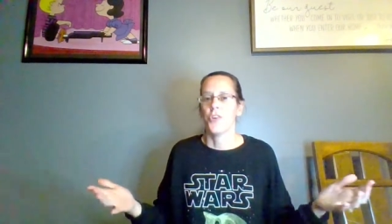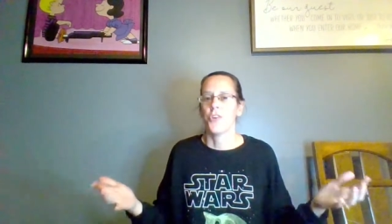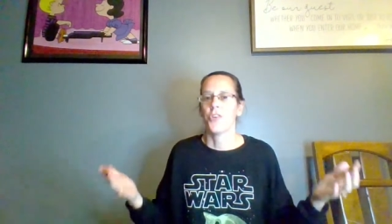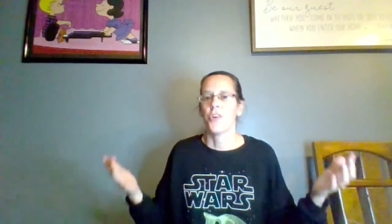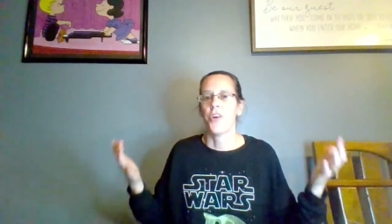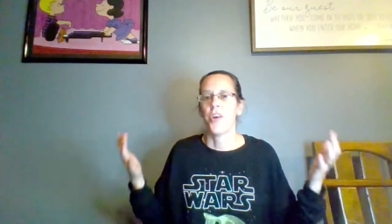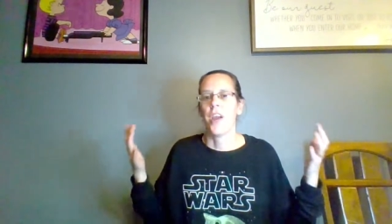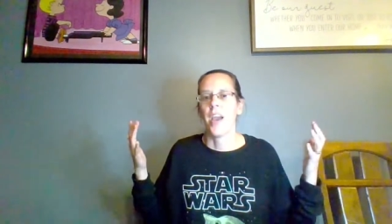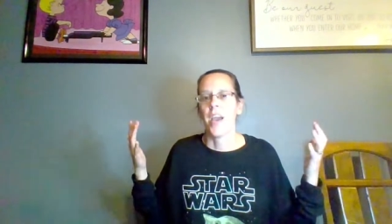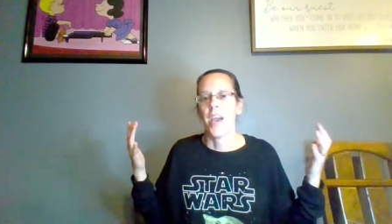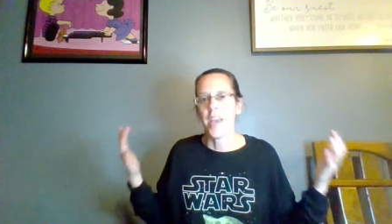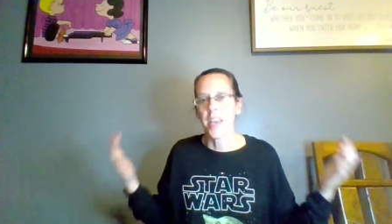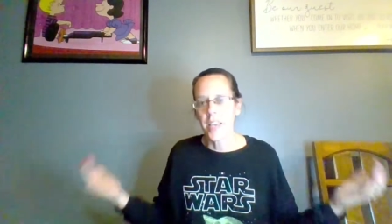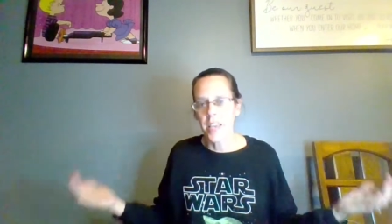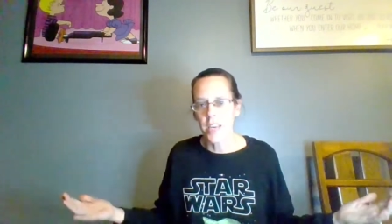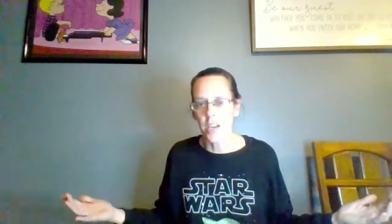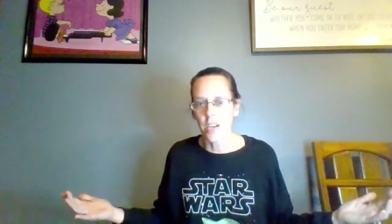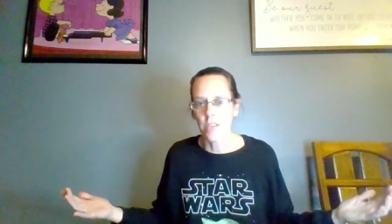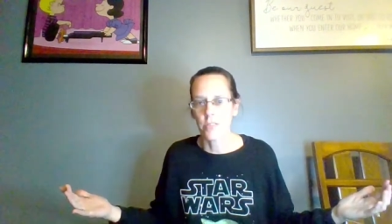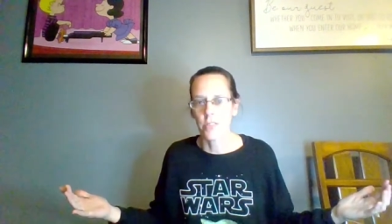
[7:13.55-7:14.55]
you're
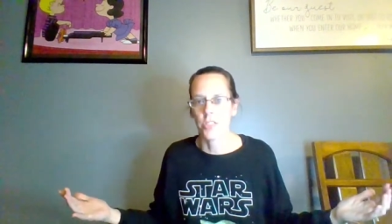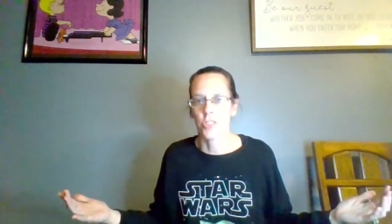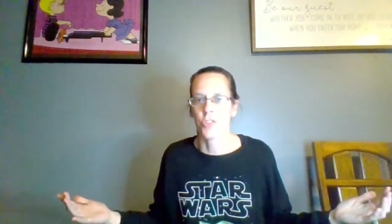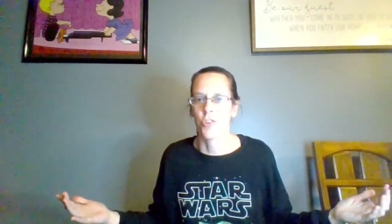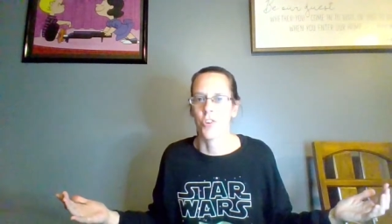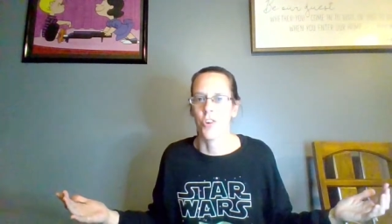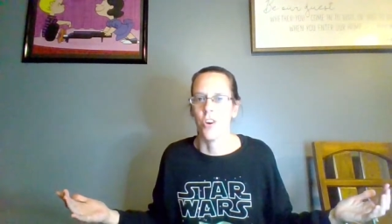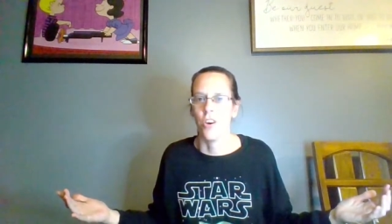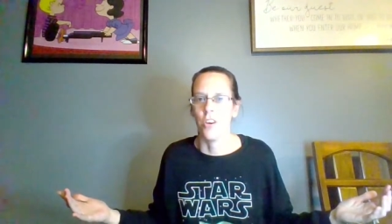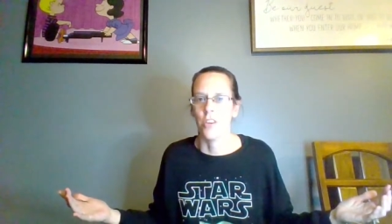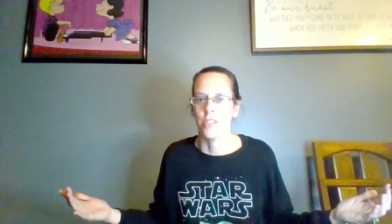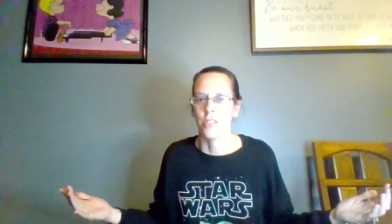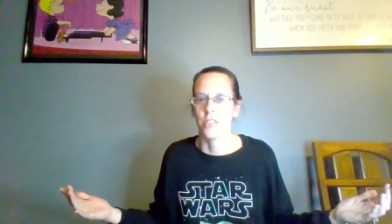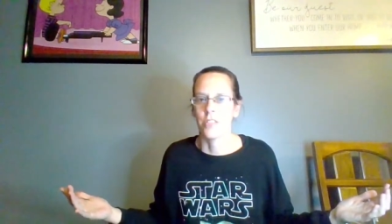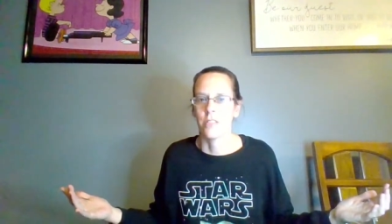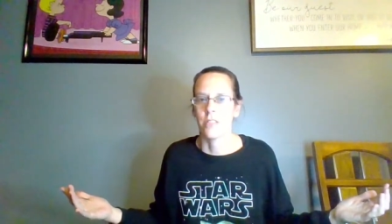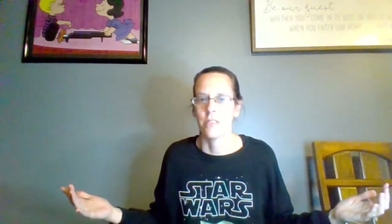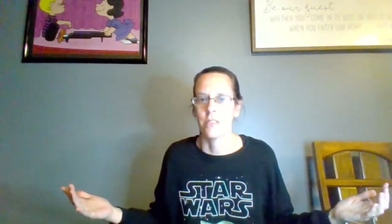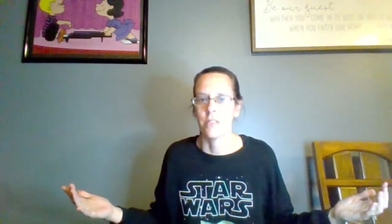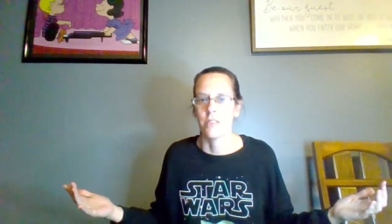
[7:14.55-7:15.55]
hanging on this
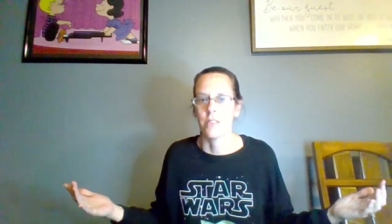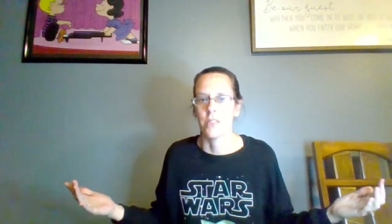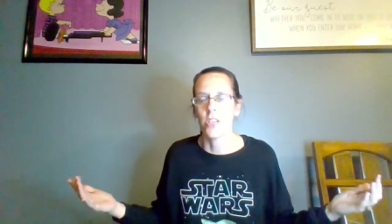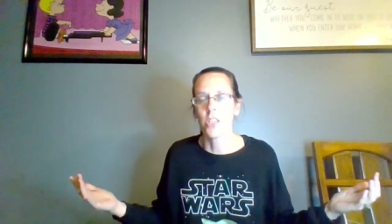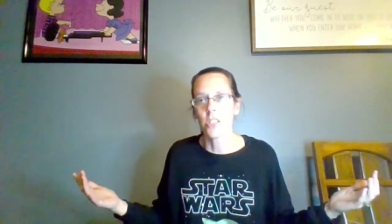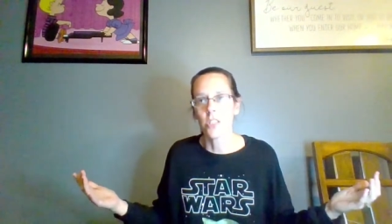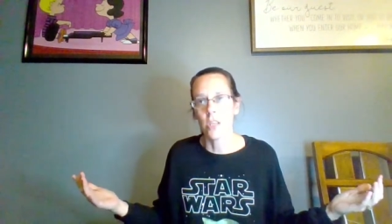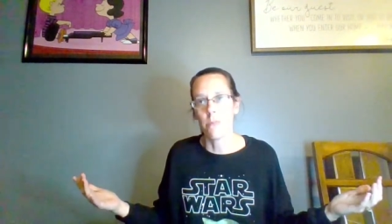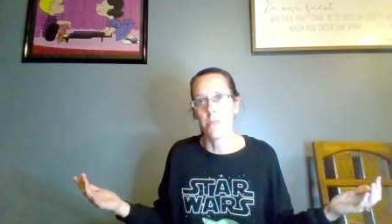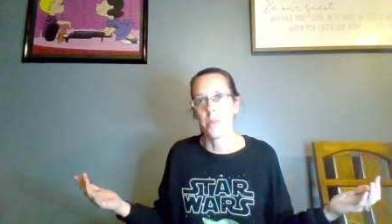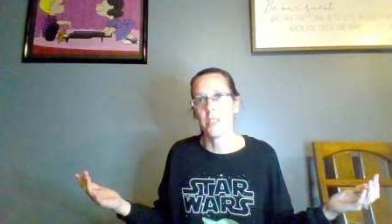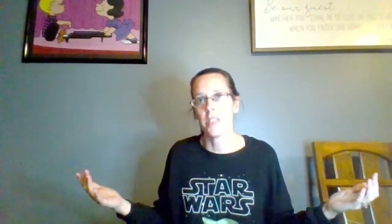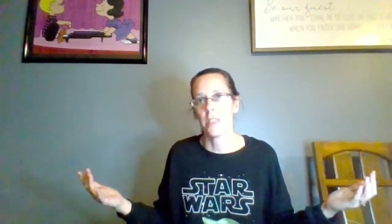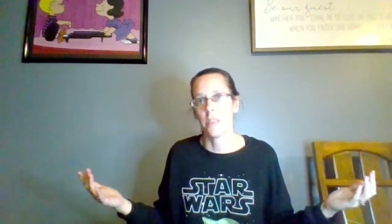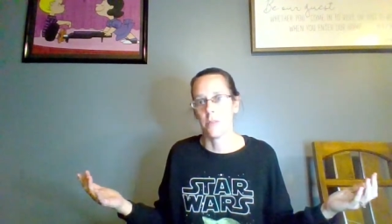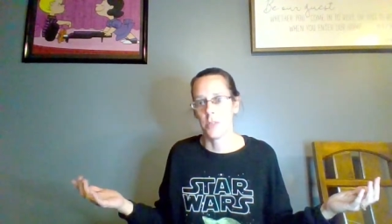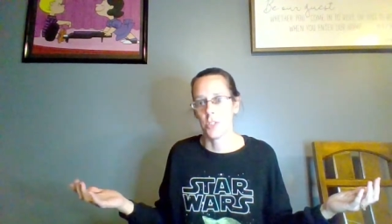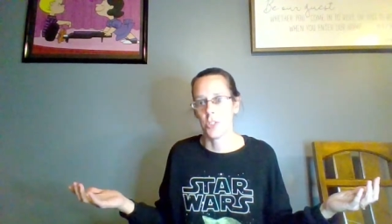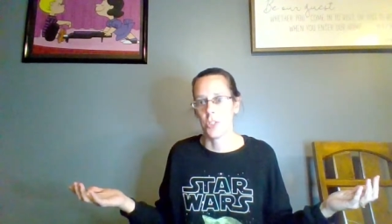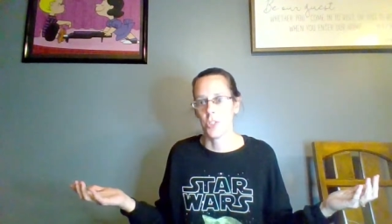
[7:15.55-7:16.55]
cross, there's going to be
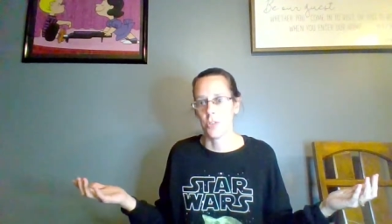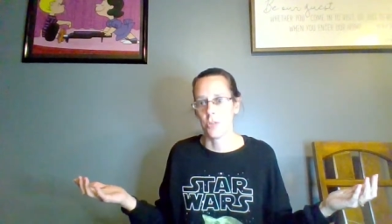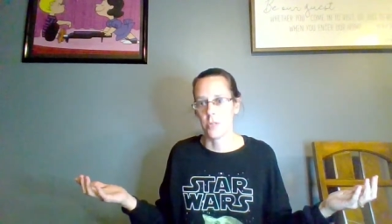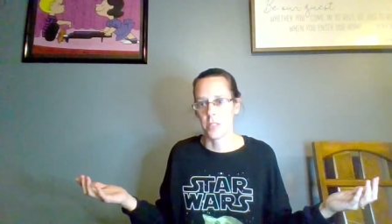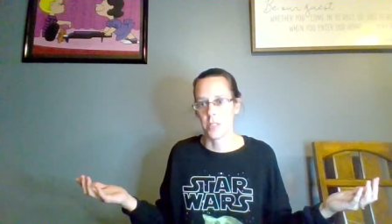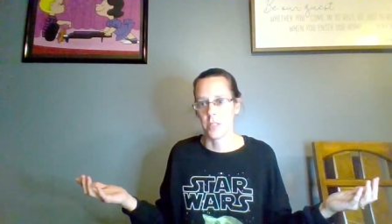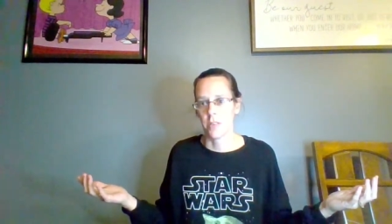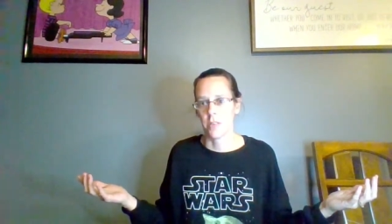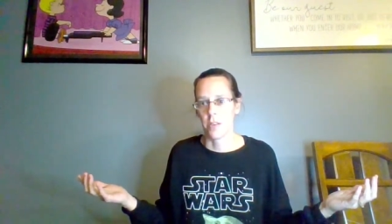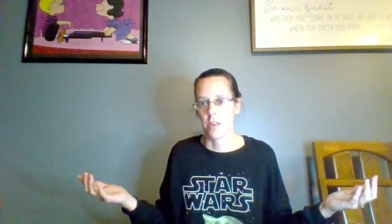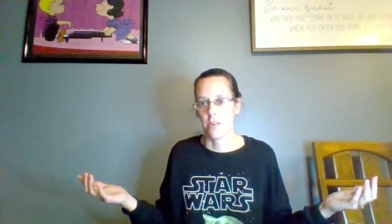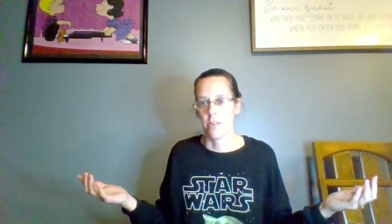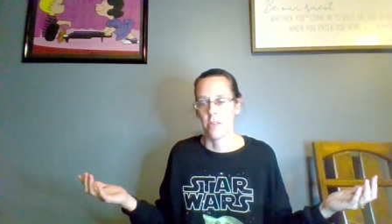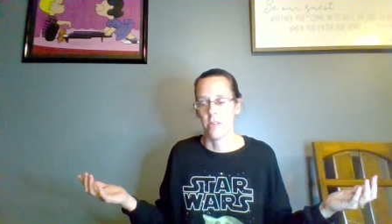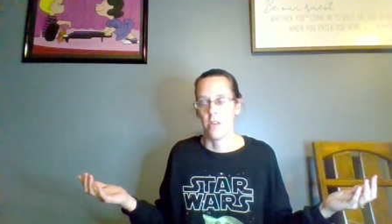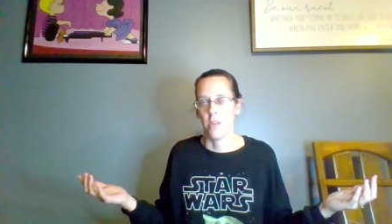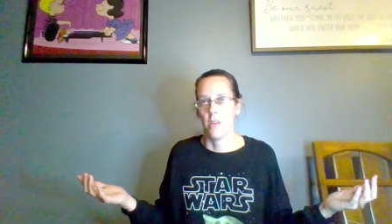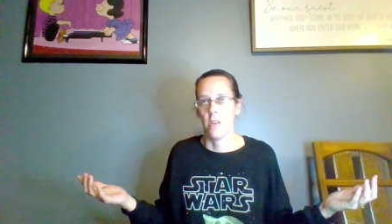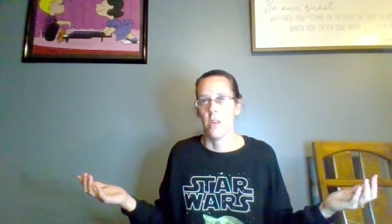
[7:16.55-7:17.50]
some issues, isn't there?